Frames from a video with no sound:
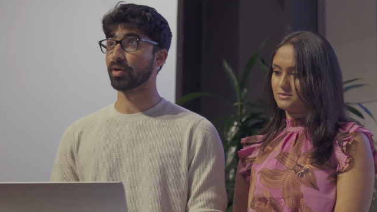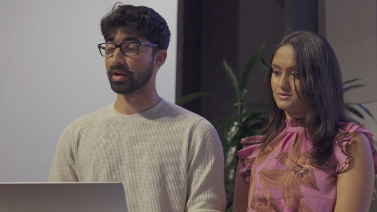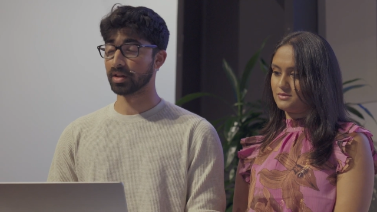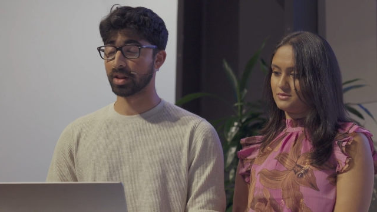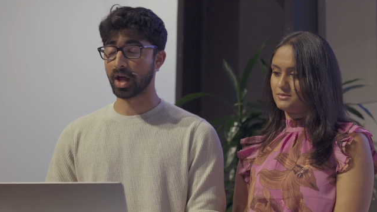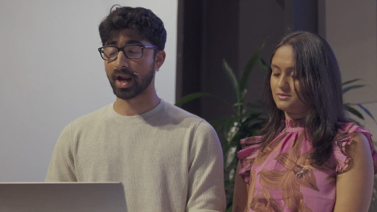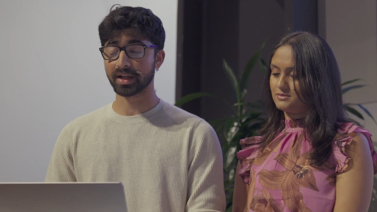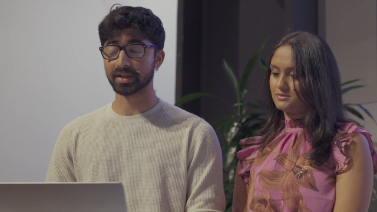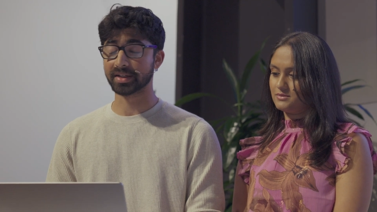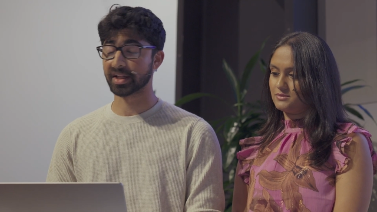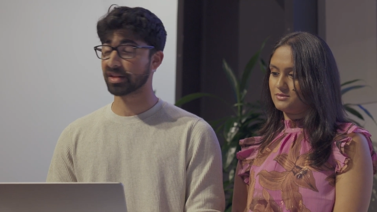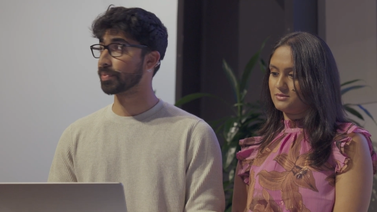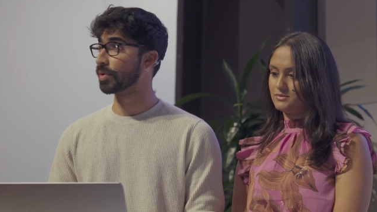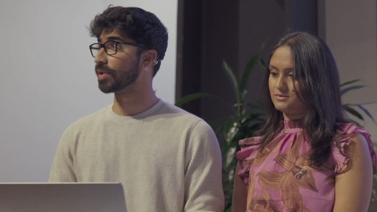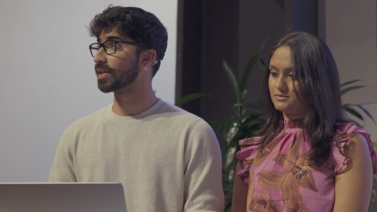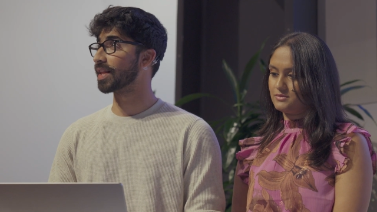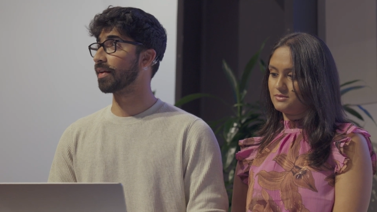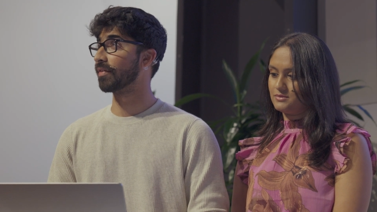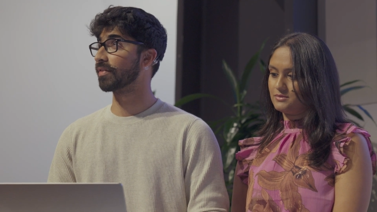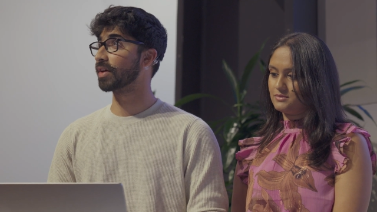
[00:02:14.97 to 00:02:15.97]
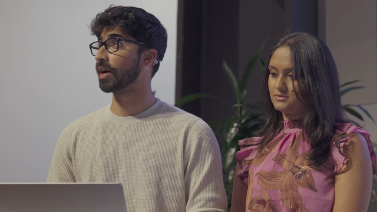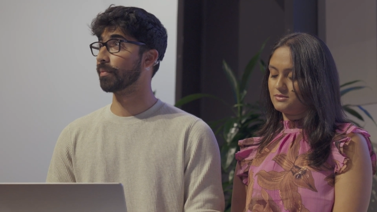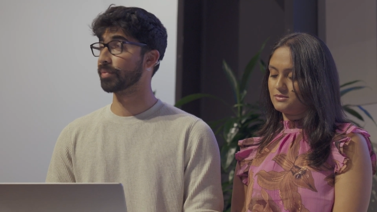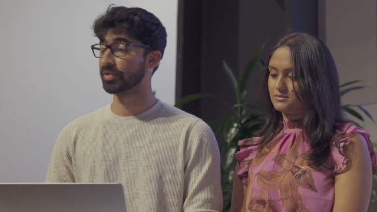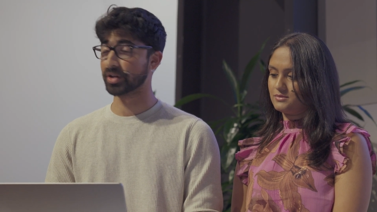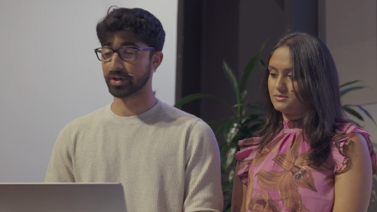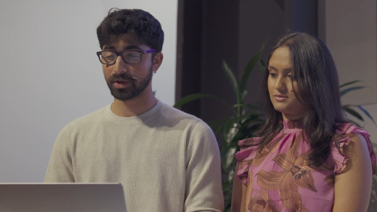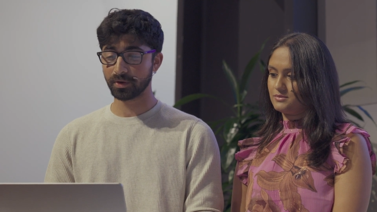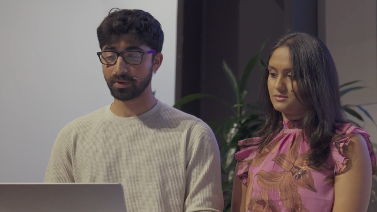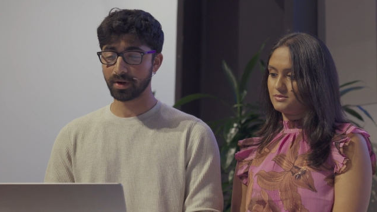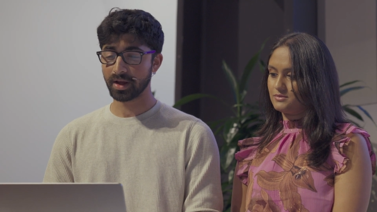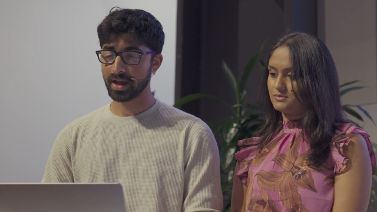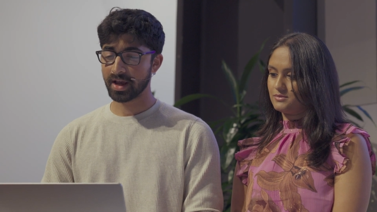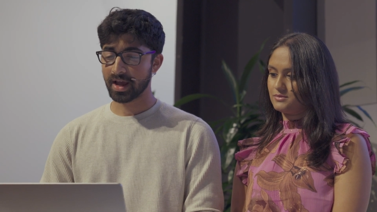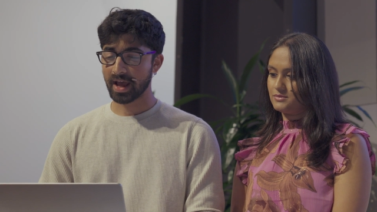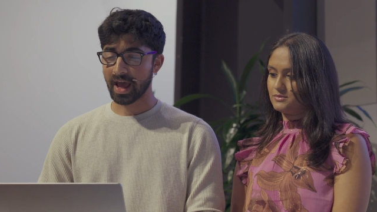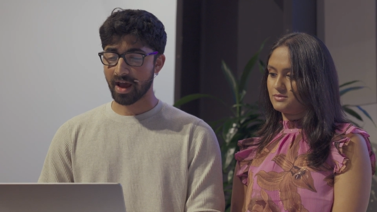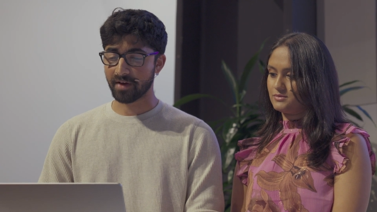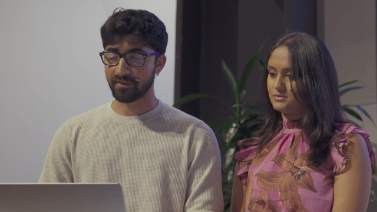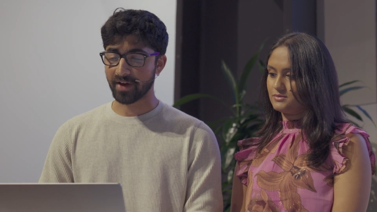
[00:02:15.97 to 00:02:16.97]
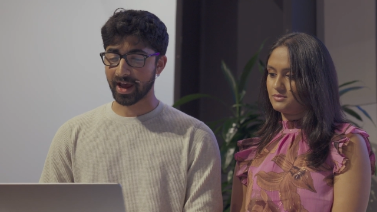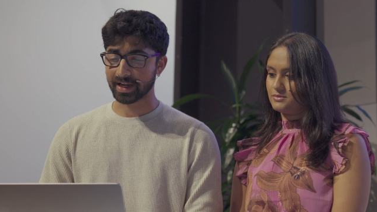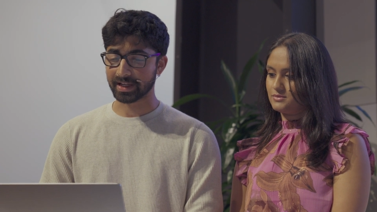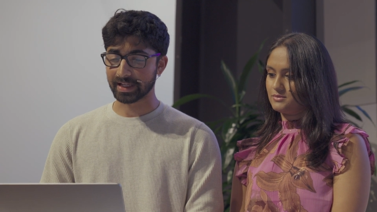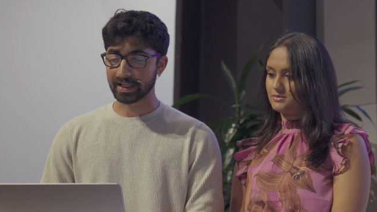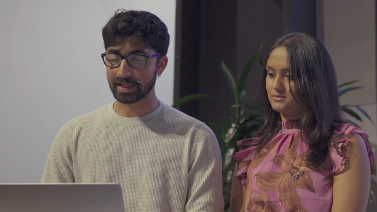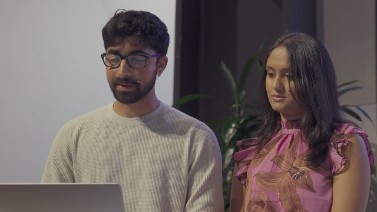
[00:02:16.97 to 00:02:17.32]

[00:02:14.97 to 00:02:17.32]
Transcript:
Speaker 1: or a lot of disputes that have come through have had